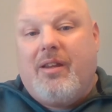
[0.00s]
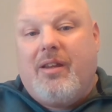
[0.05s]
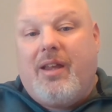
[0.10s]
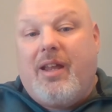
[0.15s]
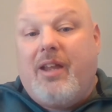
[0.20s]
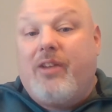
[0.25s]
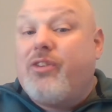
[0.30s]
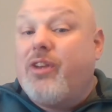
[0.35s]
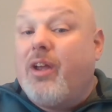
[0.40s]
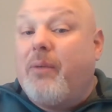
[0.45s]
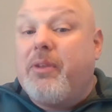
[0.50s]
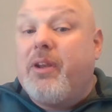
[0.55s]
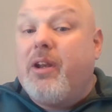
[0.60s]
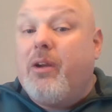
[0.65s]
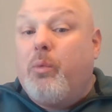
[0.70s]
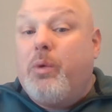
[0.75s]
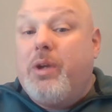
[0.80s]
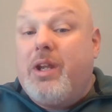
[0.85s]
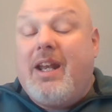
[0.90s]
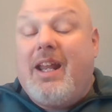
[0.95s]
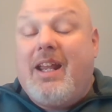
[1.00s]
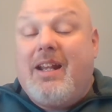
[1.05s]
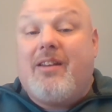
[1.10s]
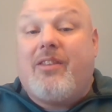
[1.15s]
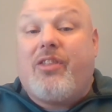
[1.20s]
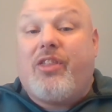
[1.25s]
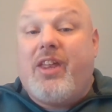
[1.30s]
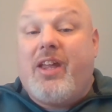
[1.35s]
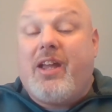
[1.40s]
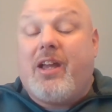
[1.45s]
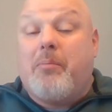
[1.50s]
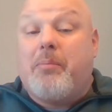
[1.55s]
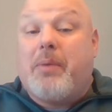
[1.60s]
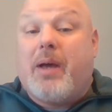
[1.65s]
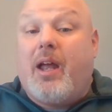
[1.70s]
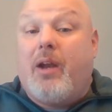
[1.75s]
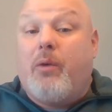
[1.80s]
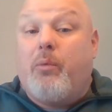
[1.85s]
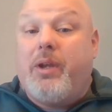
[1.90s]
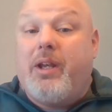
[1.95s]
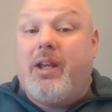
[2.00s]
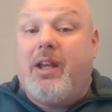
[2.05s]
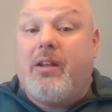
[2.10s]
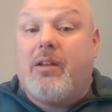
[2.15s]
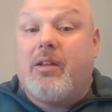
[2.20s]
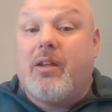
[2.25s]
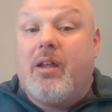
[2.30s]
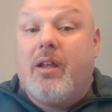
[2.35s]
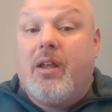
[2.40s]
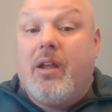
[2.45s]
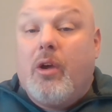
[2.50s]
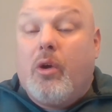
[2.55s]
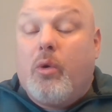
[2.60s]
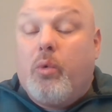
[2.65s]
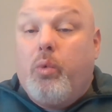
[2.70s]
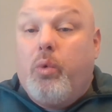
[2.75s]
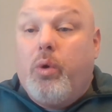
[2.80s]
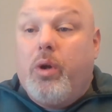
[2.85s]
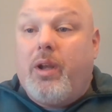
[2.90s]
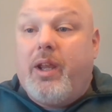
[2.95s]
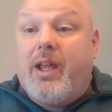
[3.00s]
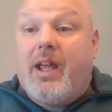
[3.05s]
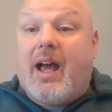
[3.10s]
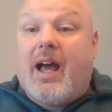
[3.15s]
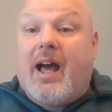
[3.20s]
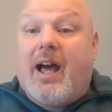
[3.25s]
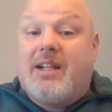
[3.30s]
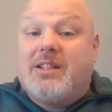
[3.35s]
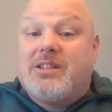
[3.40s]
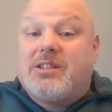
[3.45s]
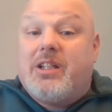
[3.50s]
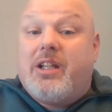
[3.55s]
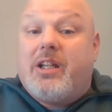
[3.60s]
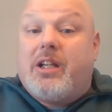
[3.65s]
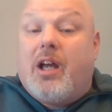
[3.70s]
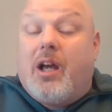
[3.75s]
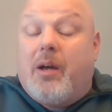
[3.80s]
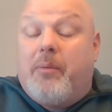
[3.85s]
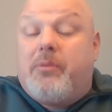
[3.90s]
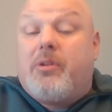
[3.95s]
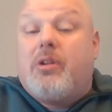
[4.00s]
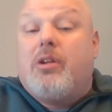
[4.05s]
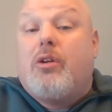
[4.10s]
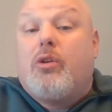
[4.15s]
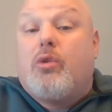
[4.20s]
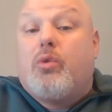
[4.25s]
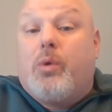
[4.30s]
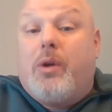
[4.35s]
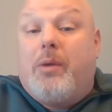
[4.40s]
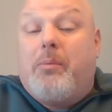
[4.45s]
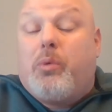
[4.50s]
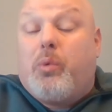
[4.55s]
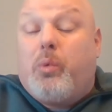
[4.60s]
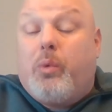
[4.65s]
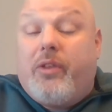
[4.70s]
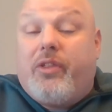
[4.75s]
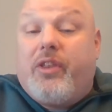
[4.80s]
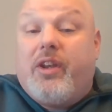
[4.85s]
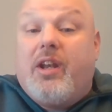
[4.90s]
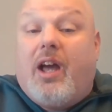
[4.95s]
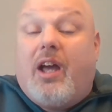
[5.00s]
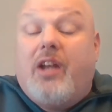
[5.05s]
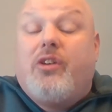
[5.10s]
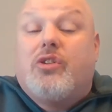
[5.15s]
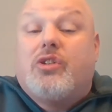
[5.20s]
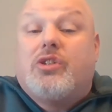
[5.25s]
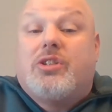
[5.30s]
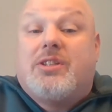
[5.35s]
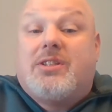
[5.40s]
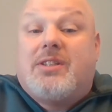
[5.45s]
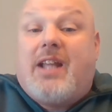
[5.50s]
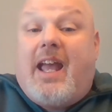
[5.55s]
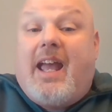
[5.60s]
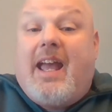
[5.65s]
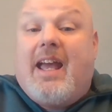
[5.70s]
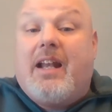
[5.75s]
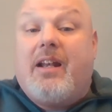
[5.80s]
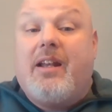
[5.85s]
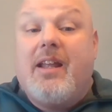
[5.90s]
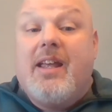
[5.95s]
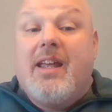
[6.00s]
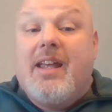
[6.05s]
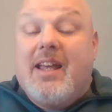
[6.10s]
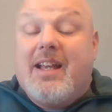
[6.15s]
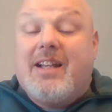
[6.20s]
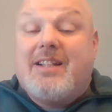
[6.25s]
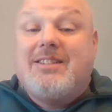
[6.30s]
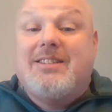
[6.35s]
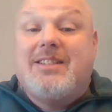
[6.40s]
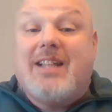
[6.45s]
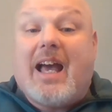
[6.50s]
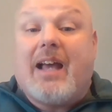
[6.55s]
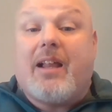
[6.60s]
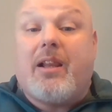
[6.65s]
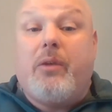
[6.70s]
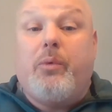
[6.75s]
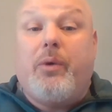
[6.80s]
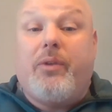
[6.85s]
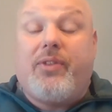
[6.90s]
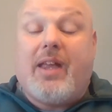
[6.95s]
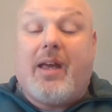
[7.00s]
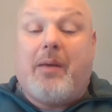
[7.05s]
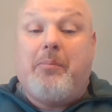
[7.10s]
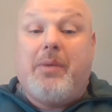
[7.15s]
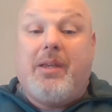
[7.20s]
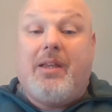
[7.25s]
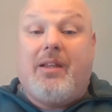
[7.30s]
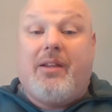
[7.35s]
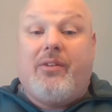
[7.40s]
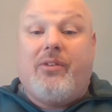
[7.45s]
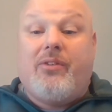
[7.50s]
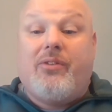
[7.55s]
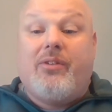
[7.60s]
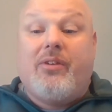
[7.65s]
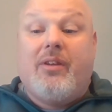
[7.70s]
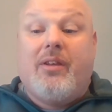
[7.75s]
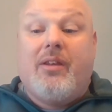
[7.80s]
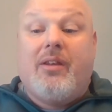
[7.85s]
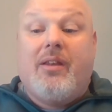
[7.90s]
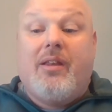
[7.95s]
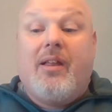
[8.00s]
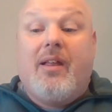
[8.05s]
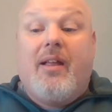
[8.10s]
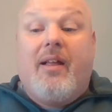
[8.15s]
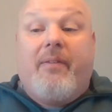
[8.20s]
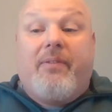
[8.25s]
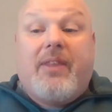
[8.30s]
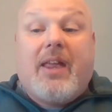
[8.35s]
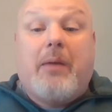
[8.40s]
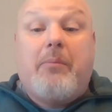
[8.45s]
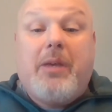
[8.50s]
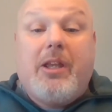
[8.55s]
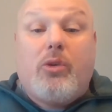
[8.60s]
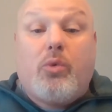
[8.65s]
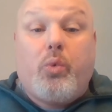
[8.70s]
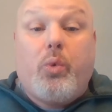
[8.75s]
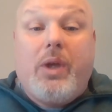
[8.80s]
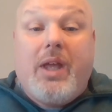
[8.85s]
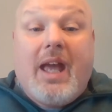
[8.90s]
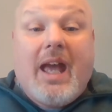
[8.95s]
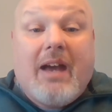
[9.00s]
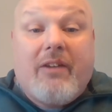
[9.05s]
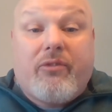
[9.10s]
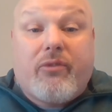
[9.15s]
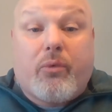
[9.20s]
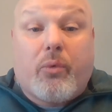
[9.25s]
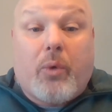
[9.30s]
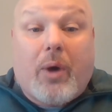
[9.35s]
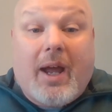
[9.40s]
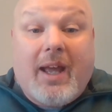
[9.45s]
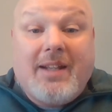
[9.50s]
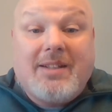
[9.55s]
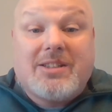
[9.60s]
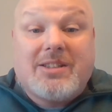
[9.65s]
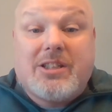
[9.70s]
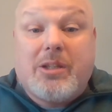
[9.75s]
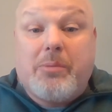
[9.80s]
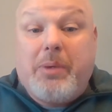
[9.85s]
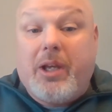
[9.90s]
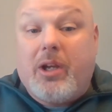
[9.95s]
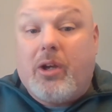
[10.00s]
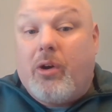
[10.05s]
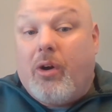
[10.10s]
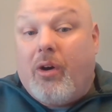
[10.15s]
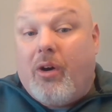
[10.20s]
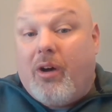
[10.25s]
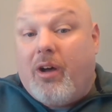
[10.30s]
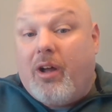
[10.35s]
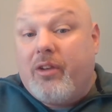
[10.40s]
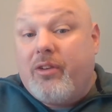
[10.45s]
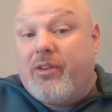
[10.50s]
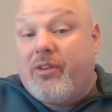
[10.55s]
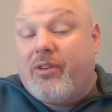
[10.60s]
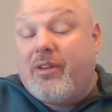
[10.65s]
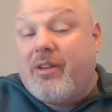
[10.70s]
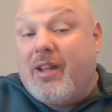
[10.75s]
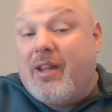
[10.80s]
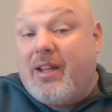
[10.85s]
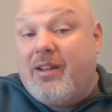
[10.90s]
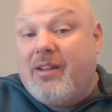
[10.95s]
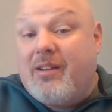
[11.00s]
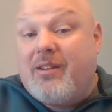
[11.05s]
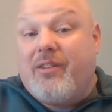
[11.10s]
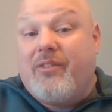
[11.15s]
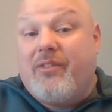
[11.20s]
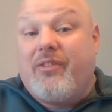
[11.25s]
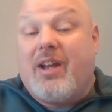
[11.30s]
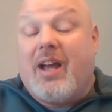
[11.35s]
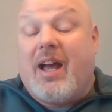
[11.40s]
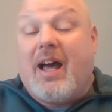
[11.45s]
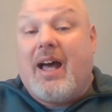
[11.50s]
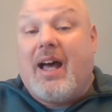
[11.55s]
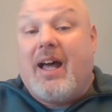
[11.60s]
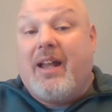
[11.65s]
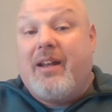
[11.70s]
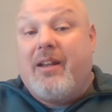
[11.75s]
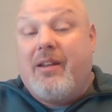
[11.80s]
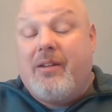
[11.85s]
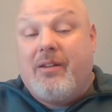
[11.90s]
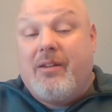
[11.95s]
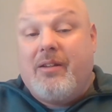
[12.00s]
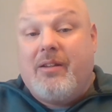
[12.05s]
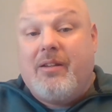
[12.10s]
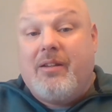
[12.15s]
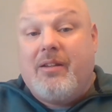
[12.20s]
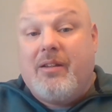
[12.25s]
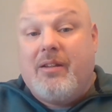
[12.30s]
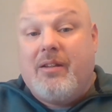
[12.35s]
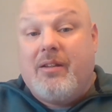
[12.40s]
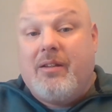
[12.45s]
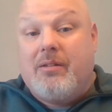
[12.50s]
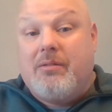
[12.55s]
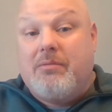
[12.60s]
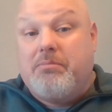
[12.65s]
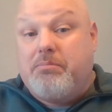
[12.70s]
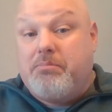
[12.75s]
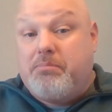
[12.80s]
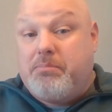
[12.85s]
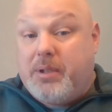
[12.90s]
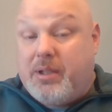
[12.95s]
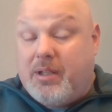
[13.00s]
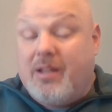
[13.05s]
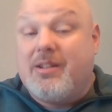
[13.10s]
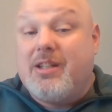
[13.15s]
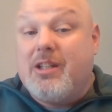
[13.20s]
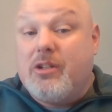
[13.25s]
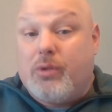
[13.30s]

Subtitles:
And it's something that we need to think about, and we need to really honestly come to grips with and understand exactly what that means. That means we have rights to be called sons of God because he's